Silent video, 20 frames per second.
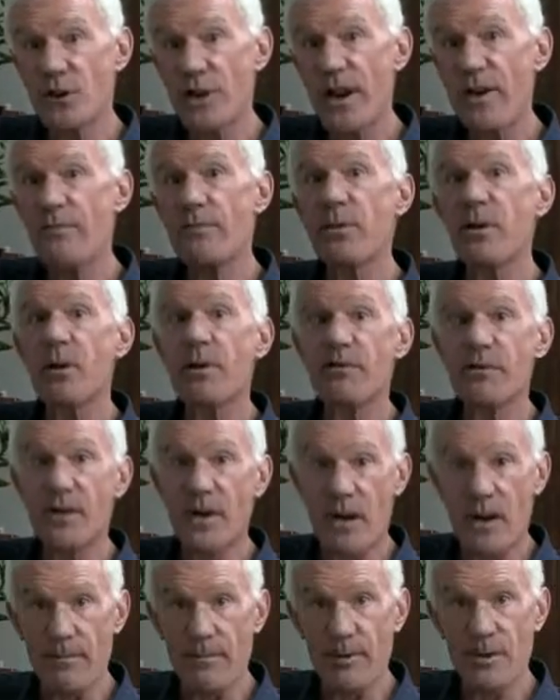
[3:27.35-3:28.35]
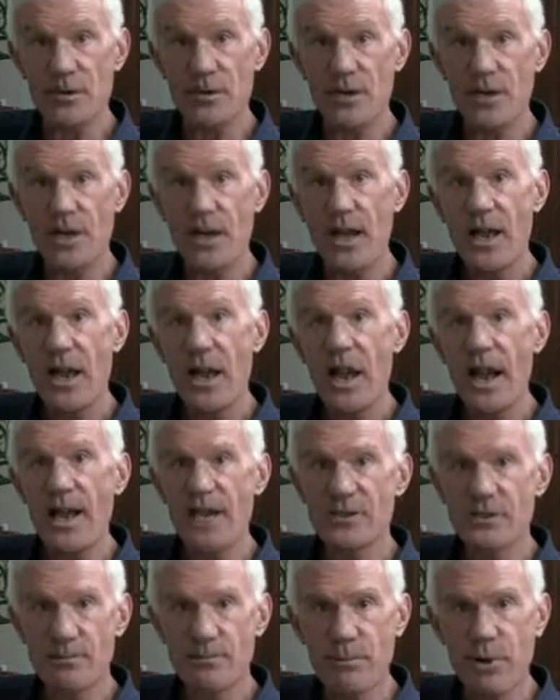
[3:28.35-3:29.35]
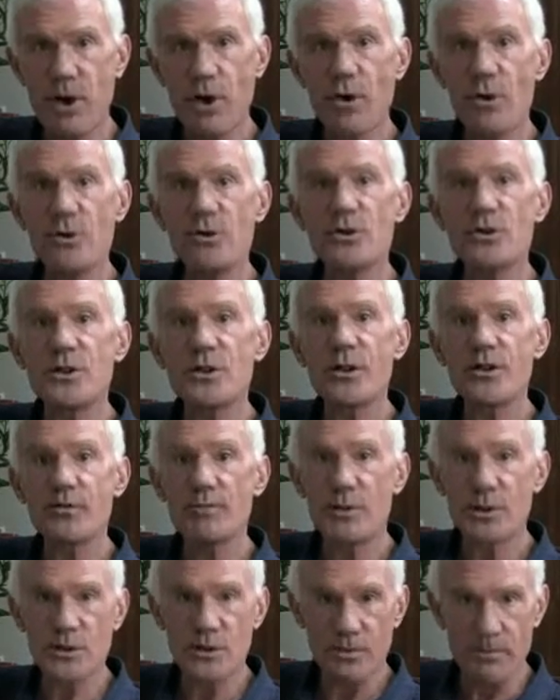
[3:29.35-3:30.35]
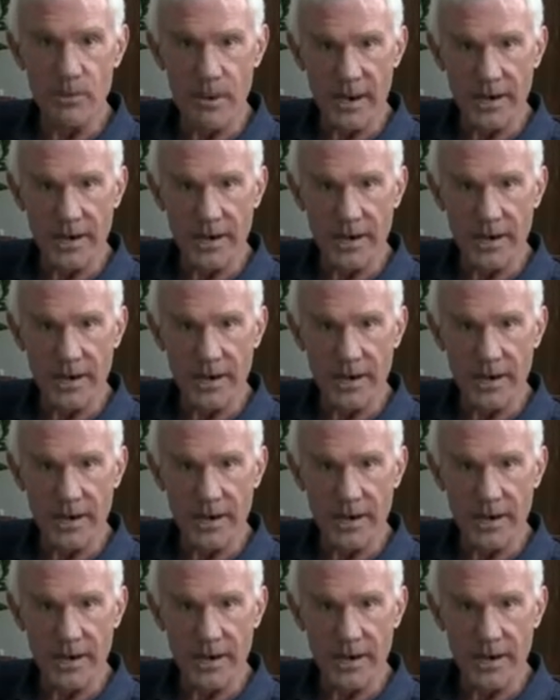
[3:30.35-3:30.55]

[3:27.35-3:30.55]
Chamber of Commerce has opposed Mr.